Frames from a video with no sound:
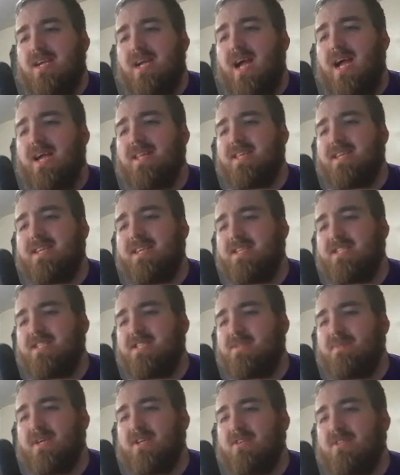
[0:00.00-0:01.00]
I think it
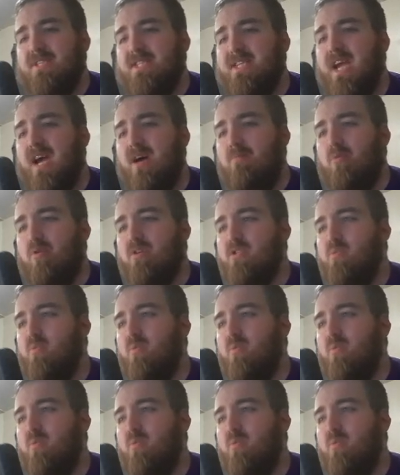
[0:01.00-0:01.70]
spells Cowboys